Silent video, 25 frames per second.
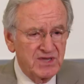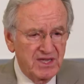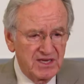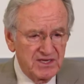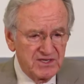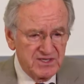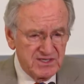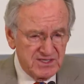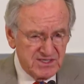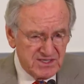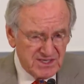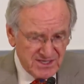not
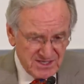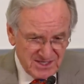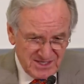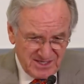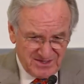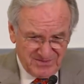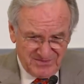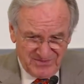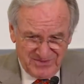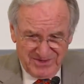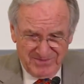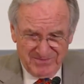just
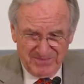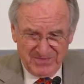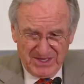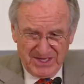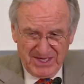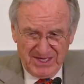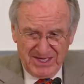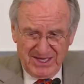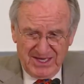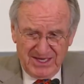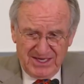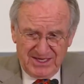enough
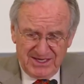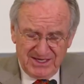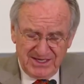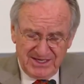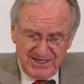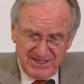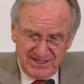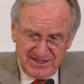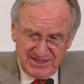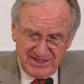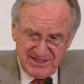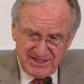to
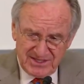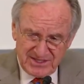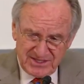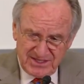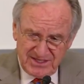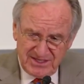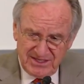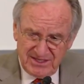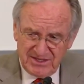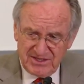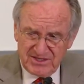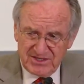get these
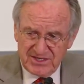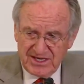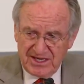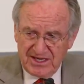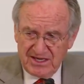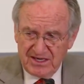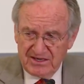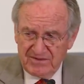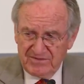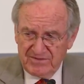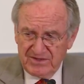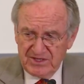kids
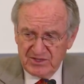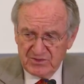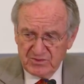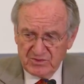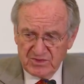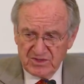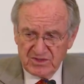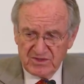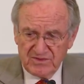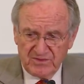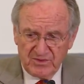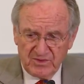out of these
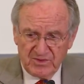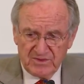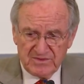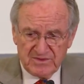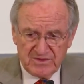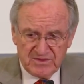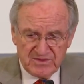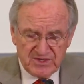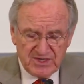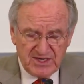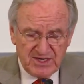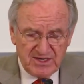worst forms
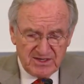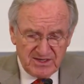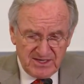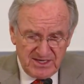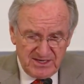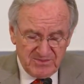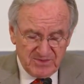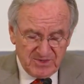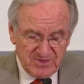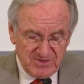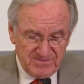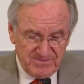of child
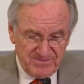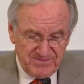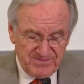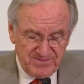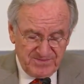labor.